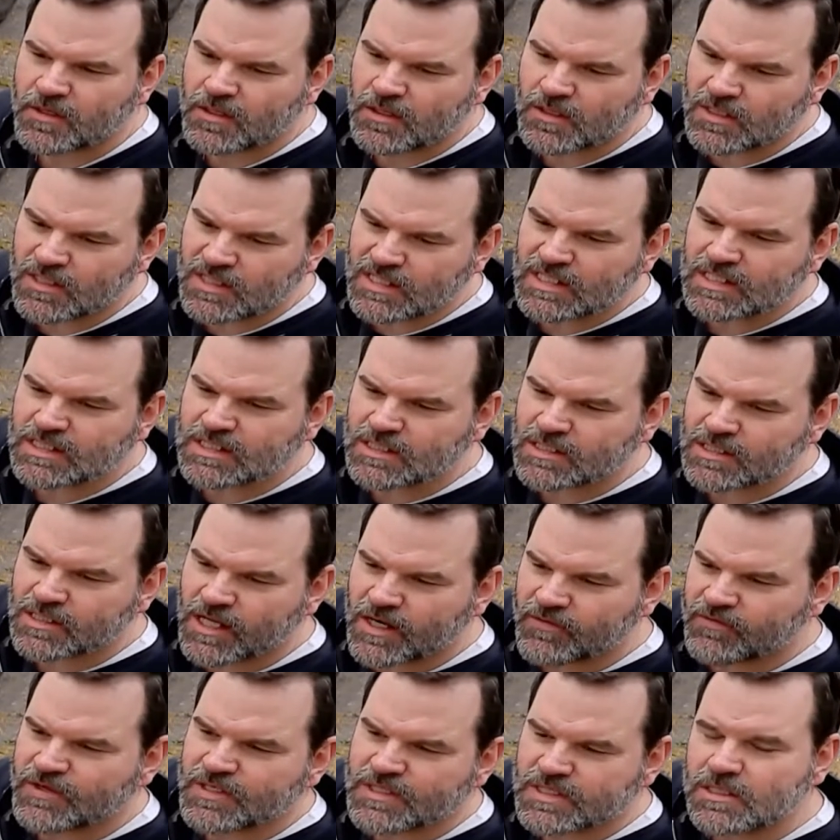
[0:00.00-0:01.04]
you need to see
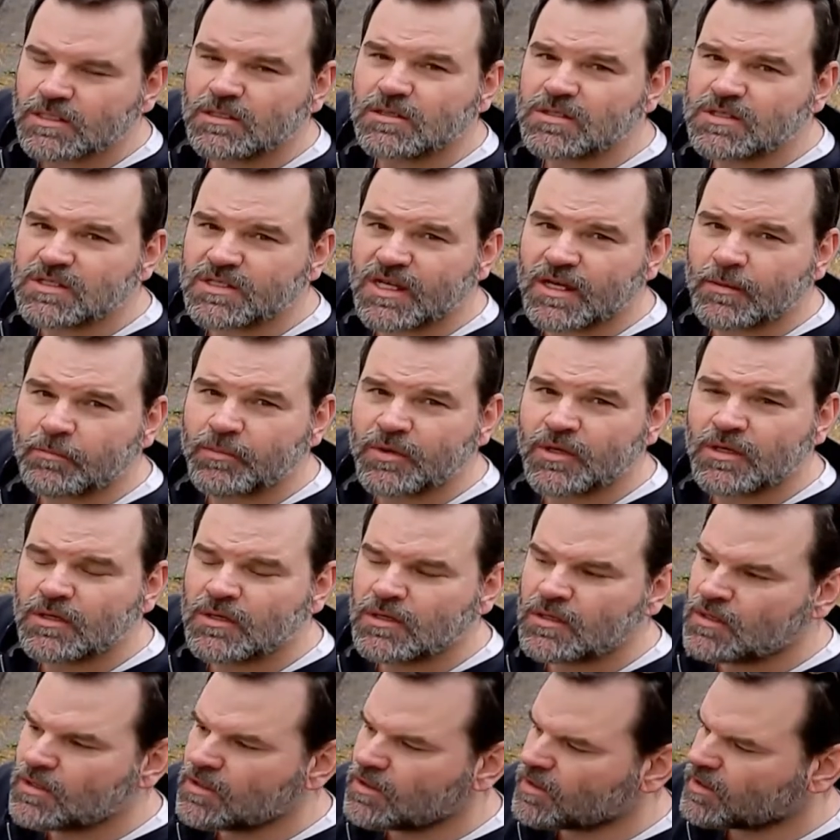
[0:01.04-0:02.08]
every single step
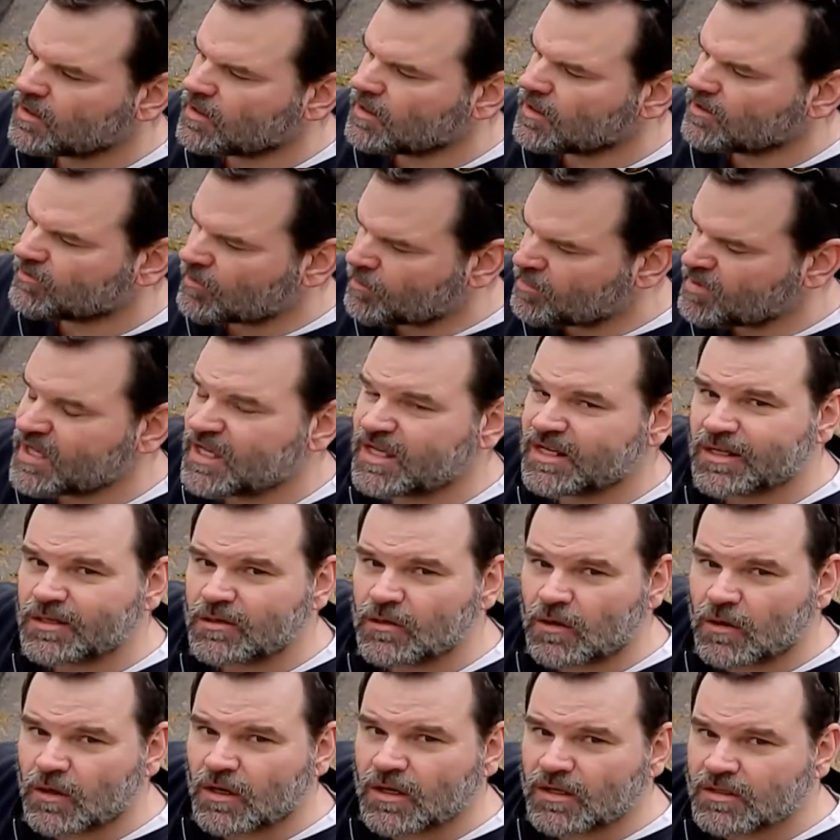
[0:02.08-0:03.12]
repeated
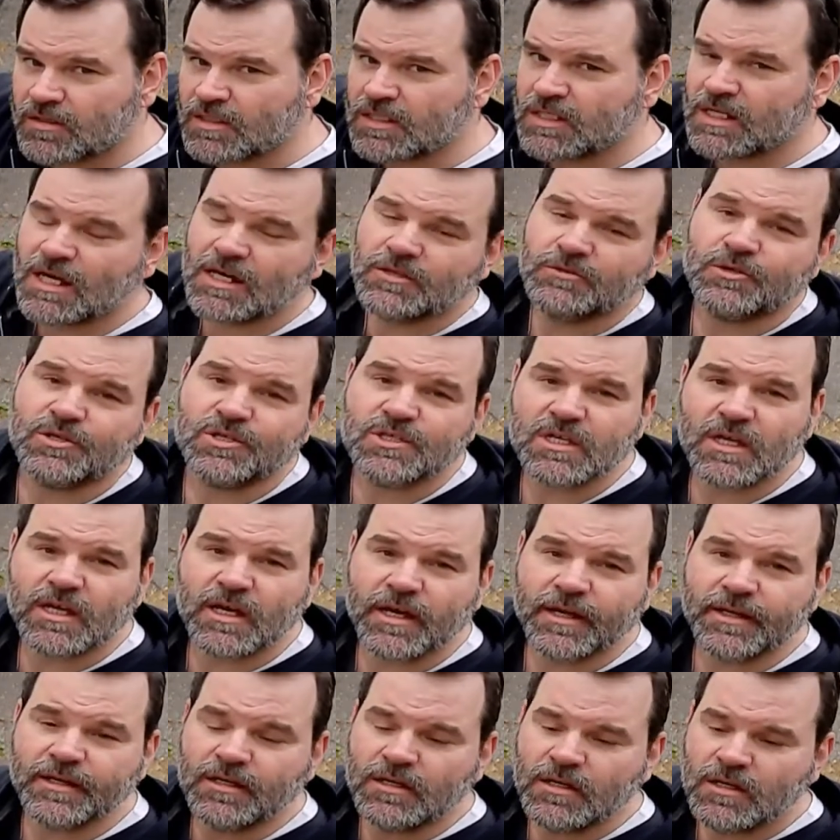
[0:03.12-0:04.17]
on the other
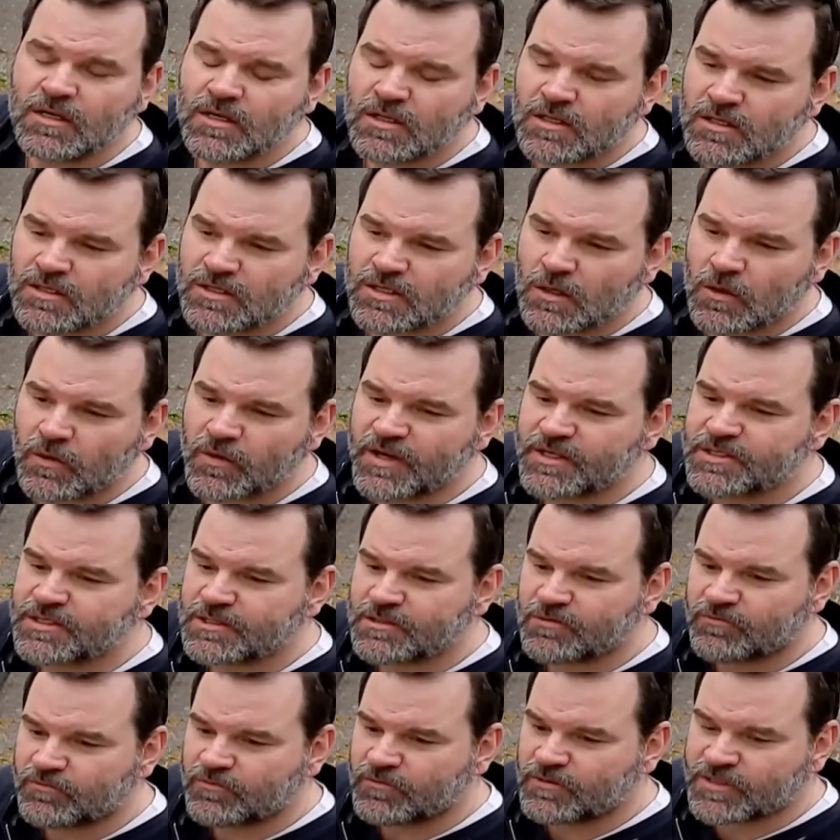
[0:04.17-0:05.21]
side. So it's
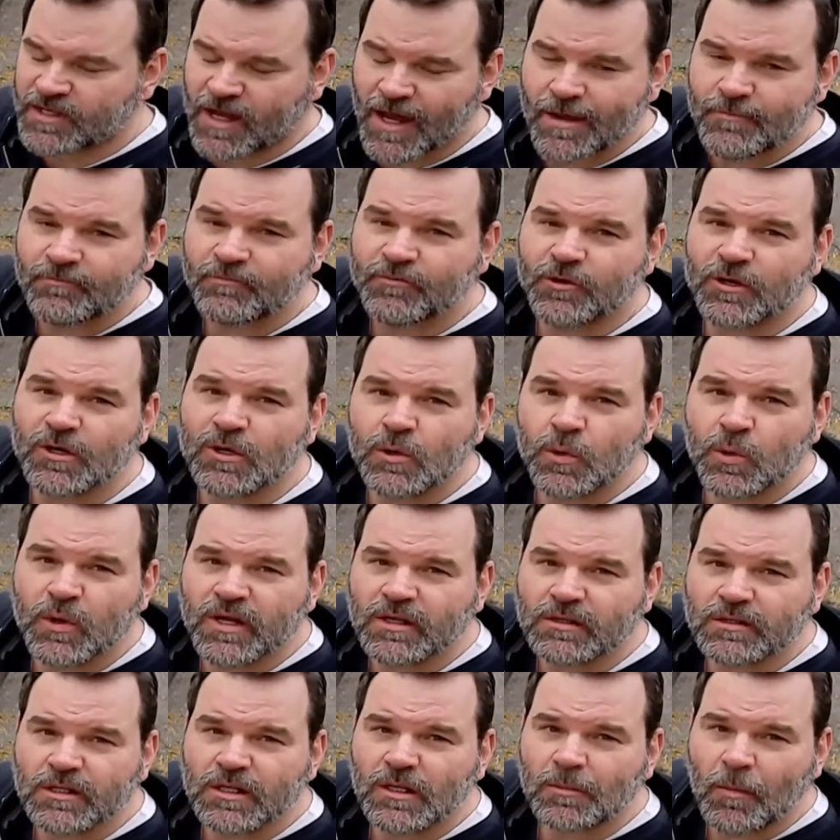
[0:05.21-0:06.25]
time for a quick
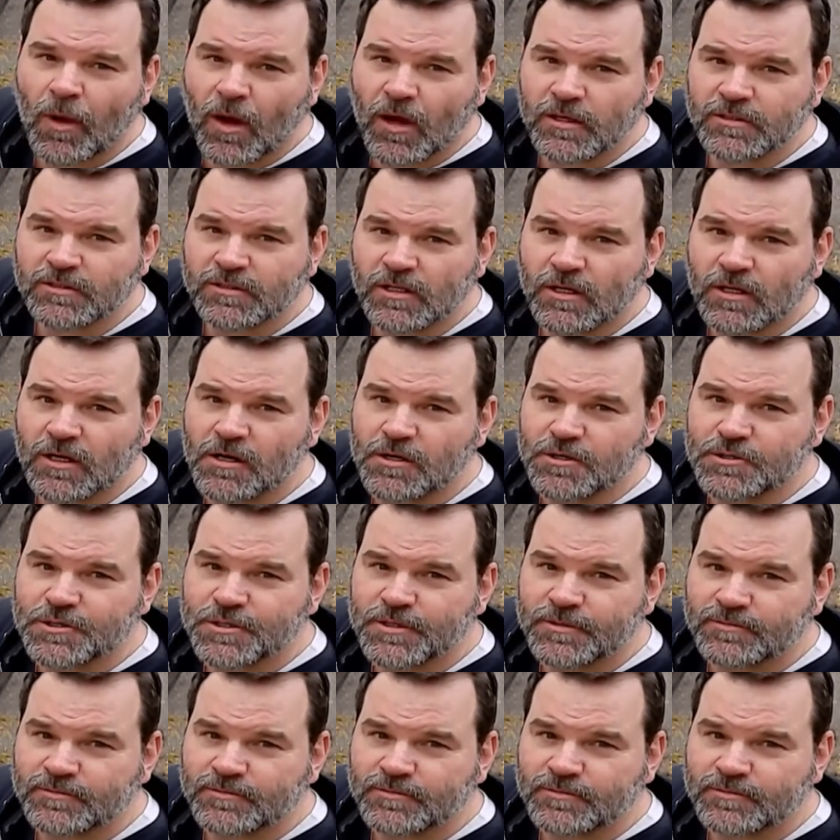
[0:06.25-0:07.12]
little montage.